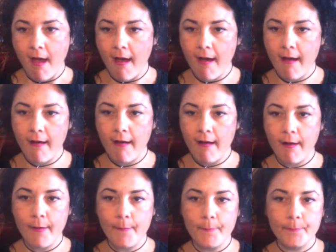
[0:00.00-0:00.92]

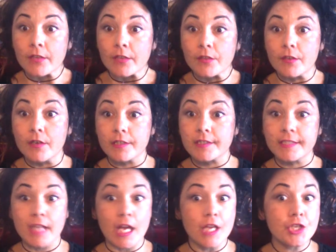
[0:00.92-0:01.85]
Um, the
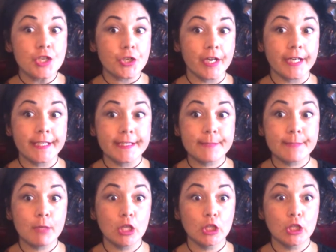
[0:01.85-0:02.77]
sun trines
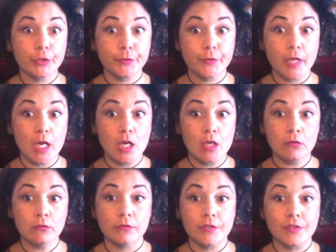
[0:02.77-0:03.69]

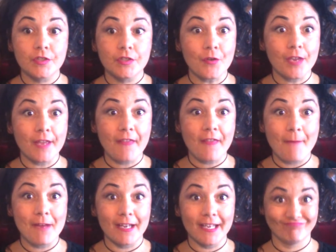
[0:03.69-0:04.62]
Pluto, so get that
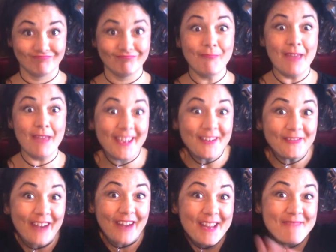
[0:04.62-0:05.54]
money. Make it
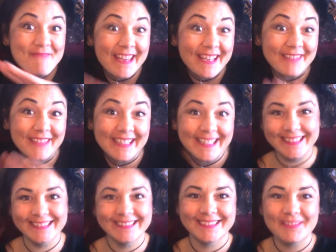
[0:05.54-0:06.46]
rain, baby.
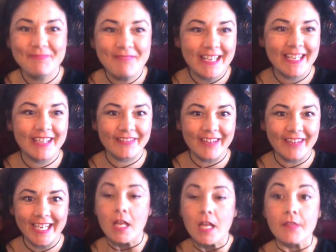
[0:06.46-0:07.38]
Make it
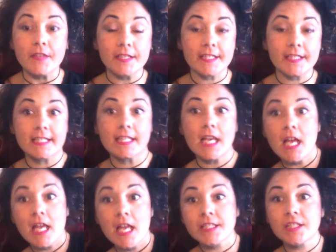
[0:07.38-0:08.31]
rain. The
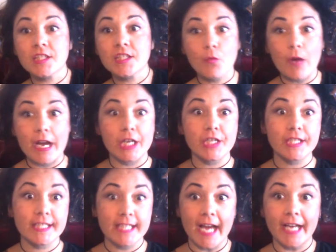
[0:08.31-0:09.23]
sun squares
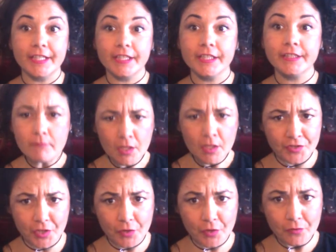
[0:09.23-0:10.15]
Saturn,
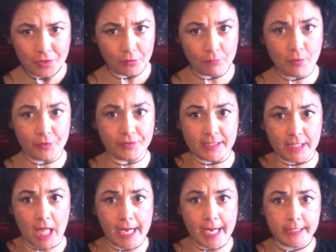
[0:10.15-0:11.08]
so you'll most
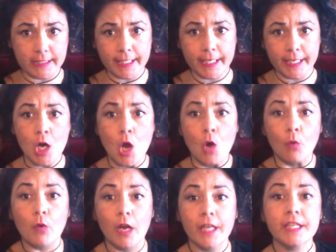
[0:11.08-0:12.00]
likely
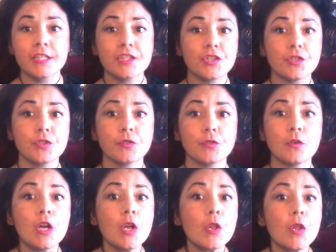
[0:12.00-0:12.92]
run into
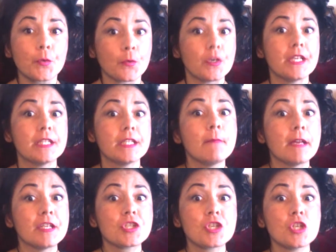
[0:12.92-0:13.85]
three
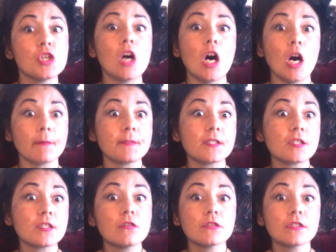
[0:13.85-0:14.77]
dimensional
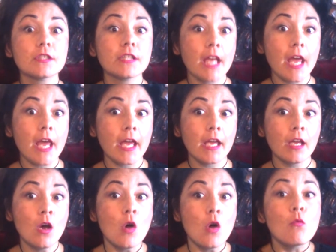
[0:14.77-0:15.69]
obstacles today,
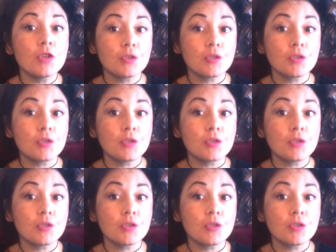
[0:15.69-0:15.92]
which